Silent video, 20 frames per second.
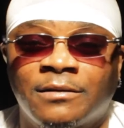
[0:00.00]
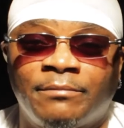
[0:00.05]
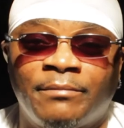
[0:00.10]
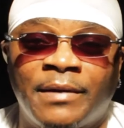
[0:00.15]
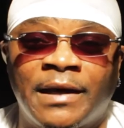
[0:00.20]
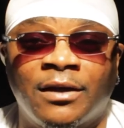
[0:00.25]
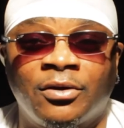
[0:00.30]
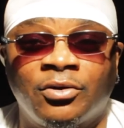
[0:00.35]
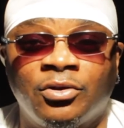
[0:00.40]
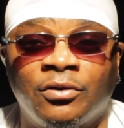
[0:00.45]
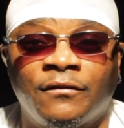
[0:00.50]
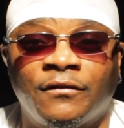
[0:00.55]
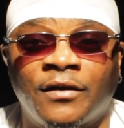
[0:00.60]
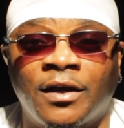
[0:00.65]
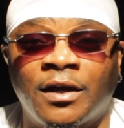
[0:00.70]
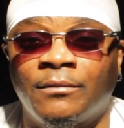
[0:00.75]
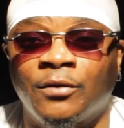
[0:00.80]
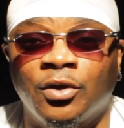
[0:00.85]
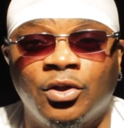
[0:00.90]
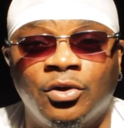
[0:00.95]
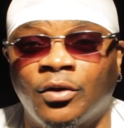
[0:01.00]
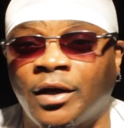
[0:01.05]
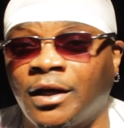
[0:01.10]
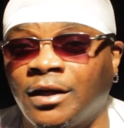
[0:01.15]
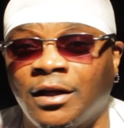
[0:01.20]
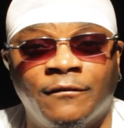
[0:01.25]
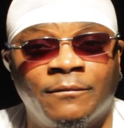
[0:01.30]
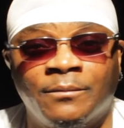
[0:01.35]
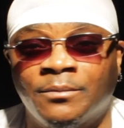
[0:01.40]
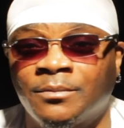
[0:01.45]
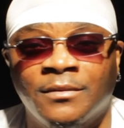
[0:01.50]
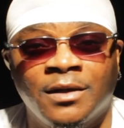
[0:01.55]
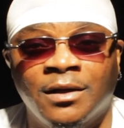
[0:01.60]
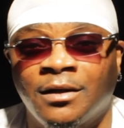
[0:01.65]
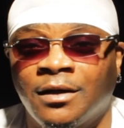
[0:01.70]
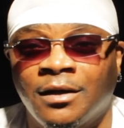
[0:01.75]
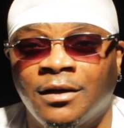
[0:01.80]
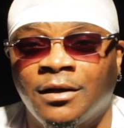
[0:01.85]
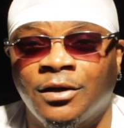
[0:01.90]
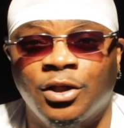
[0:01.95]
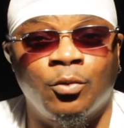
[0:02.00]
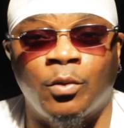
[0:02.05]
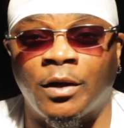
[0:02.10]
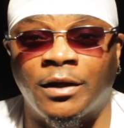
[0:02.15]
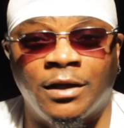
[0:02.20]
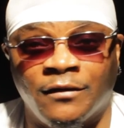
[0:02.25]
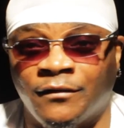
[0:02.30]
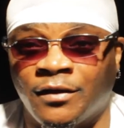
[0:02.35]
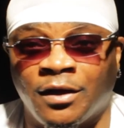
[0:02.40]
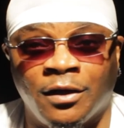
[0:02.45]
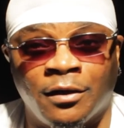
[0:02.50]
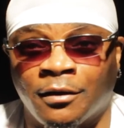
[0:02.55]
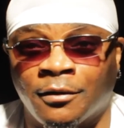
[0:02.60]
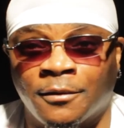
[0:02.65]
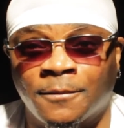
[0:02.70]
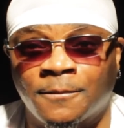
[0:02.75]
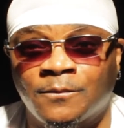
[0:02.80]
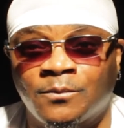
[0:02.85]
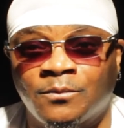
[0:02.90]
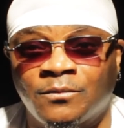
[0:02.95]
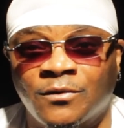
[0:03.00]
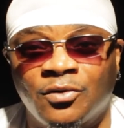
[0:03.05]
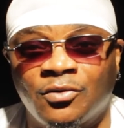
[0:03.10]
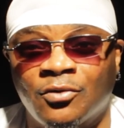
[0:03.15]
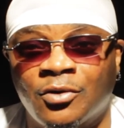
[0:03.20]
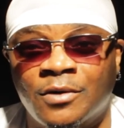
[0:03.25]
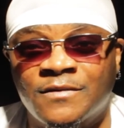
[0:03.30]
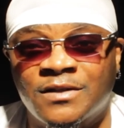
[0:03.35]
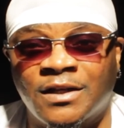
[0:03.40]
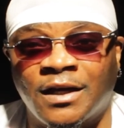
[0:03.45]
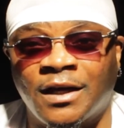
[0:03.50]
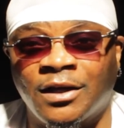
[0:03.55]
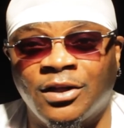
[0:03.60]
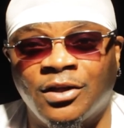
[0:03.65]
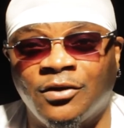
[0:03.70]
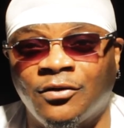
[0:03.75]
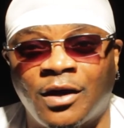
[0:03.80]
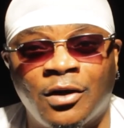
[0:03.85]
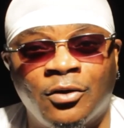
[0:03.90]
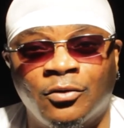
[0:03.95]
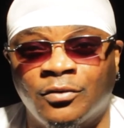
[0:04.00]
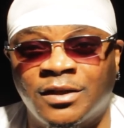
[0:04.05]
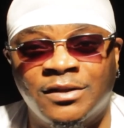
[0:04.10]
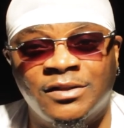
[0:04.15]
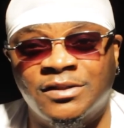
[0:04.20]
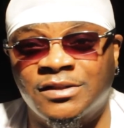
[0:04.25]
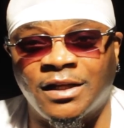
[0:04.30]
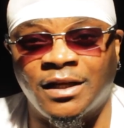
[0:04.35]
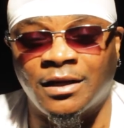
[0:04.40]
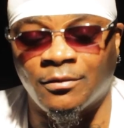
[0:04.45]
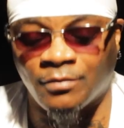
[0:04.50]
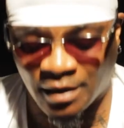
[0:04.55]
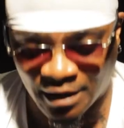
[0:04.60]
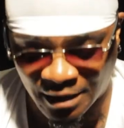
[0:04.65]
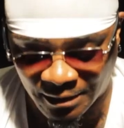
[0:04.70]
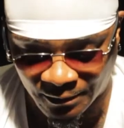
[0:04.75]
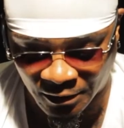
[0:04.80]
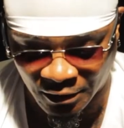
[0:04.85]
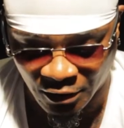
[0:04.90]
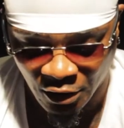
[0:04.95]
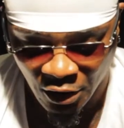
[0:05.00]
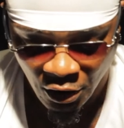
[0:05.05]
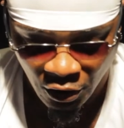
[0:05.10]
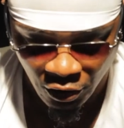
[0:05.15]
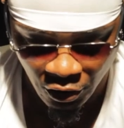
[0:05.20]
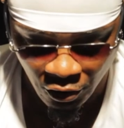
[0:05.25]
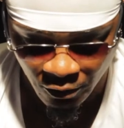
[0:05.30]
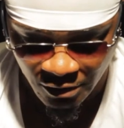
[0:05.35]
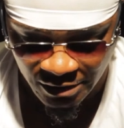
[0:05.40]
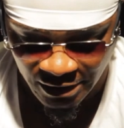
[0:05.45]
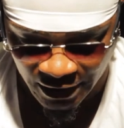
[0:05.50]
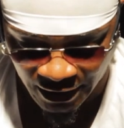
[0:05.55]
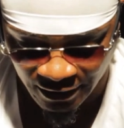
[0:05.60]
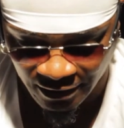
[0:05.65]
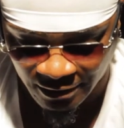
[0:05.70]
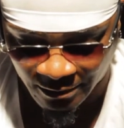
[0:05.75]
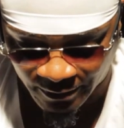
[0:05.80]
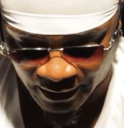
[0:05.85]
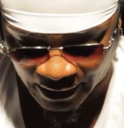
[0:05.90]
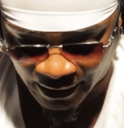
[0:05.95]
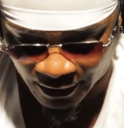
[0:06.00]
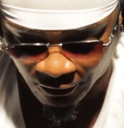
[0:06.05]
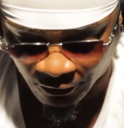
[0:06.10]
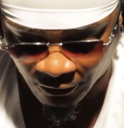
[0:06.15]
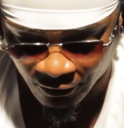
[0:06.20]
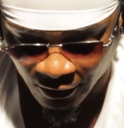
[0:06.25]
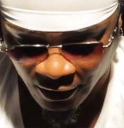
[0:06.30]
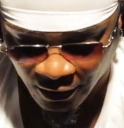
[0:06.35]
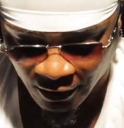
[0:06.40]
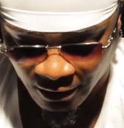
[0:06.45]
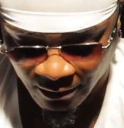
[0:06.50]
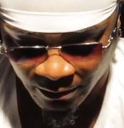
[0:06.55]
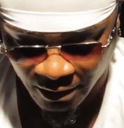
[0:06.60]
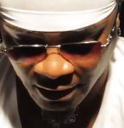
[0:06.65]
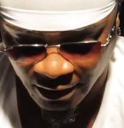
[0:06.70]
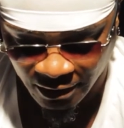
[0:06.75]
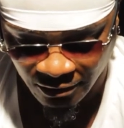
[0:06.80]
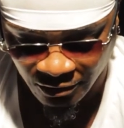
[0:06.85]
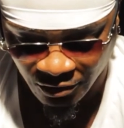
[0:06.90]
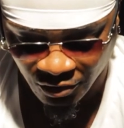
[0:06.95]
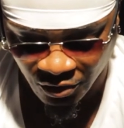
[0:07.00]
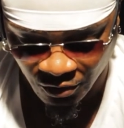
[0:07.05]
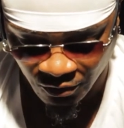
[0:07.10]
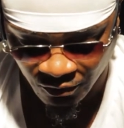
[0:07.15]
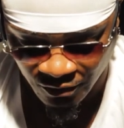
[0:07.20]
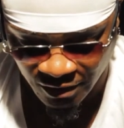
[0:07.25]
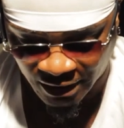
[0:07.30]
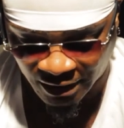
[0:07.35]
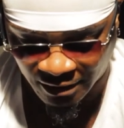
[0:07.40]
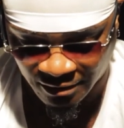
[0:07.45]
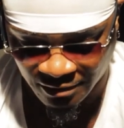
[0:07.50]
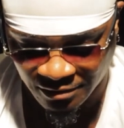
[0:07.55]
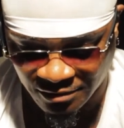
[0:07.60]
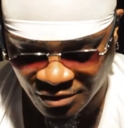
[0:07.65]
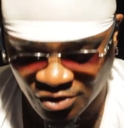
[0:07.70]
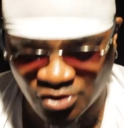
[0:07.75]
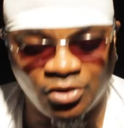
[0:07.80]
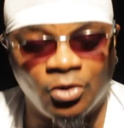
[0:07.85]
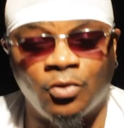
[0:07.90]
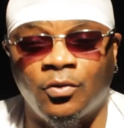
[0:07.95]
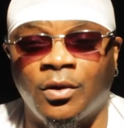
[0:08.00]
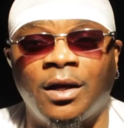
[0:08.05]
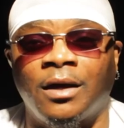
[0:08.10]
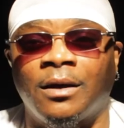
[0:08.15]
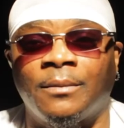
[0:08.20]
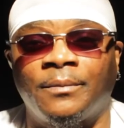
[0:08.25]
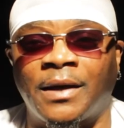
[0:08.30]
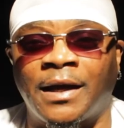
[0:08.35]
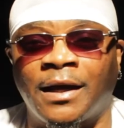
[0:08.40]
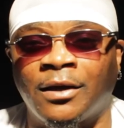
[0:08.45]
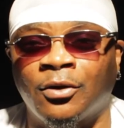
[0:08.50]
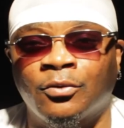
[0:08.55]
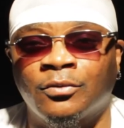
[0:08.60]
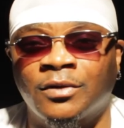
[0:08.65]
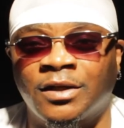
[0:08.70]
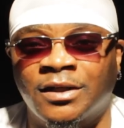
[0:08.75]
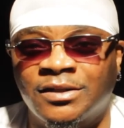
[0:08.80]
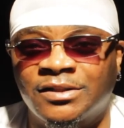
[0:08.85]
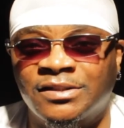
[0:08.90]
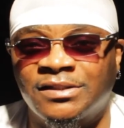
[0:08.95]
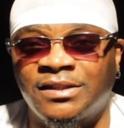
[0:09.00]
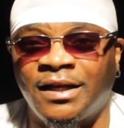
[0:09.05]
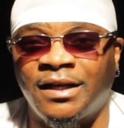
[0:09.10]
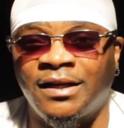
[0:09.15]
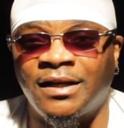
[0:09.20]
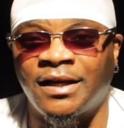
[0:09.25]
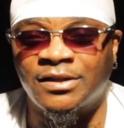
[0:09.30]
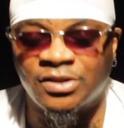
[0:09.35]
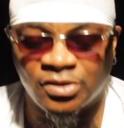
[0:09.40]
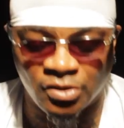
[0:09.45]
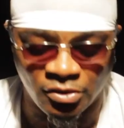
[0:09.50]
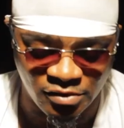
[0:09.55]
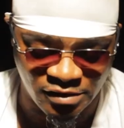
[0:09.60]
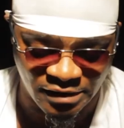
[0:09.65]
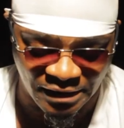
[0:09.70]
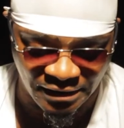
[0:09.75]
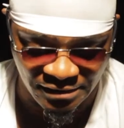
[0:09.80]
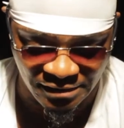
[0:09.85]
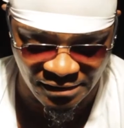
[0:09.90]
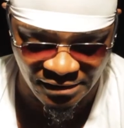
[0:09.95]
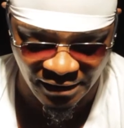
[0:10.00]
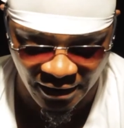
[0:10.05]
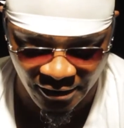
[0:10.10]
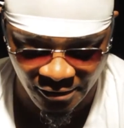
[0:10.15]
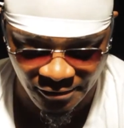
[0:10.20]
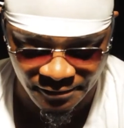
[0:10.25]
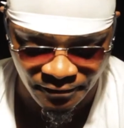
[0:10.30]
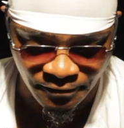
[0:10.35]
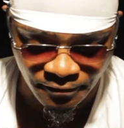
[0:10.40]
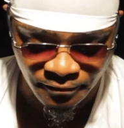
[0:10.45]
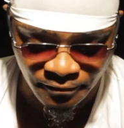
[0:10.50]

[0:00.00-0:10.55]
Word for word: to battle you, family. You ain't even, you wasn't even here. You know what I'm saying? You, I don't understand what happened. You was at the battle, but you didn't show up. I don't understand that. So check this out.